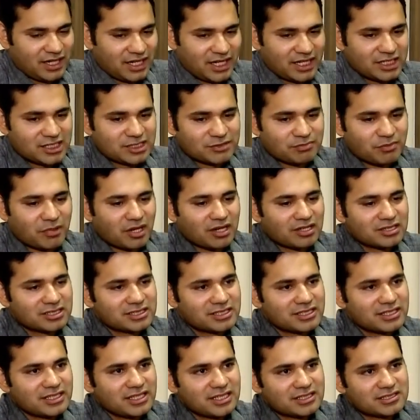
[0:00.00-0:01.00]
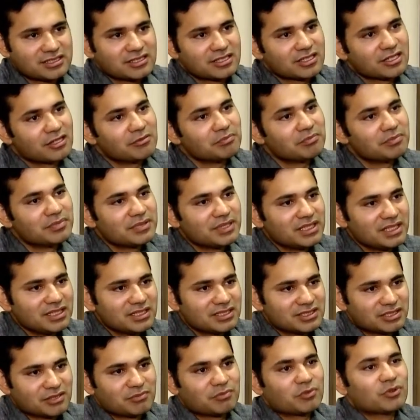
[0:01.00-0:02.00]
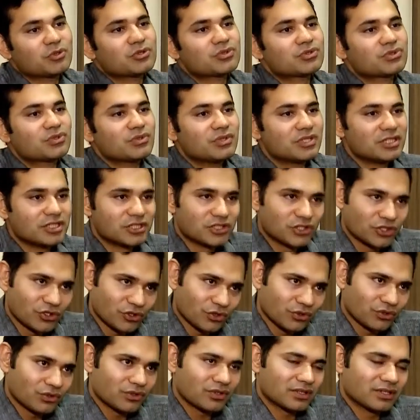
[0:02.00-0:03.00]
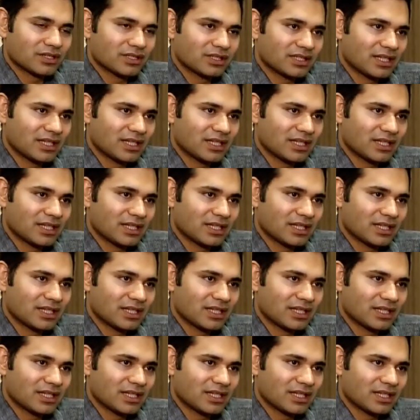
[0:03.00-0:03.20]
and smart city as a company is supposed to ensure